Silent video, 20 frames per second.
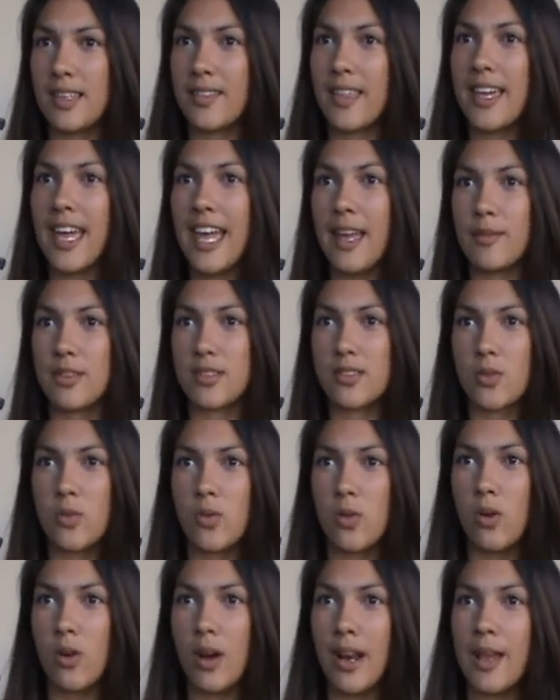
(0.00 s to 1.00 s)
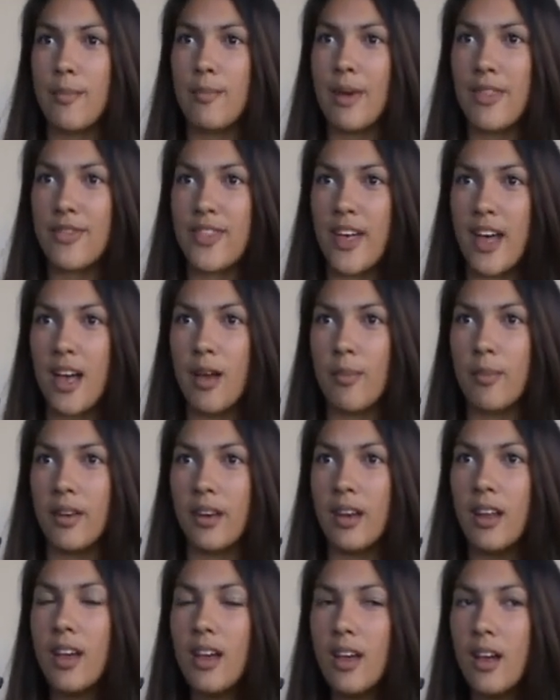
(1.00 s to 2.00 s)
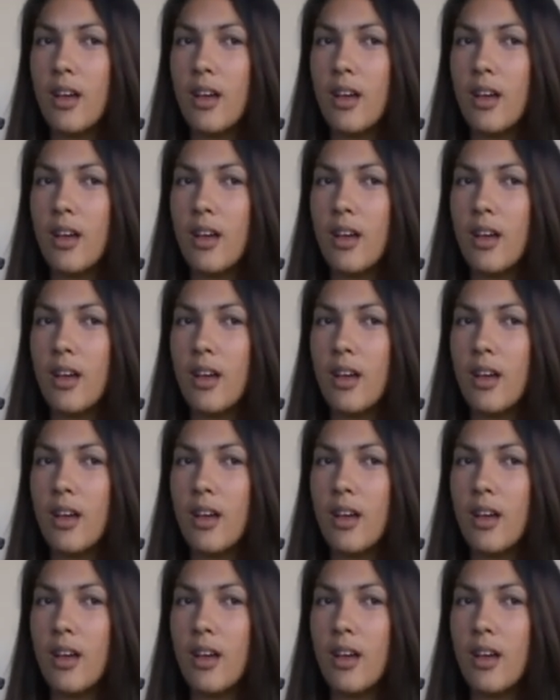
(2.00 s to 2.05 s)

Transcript: Like they came to school and I met them and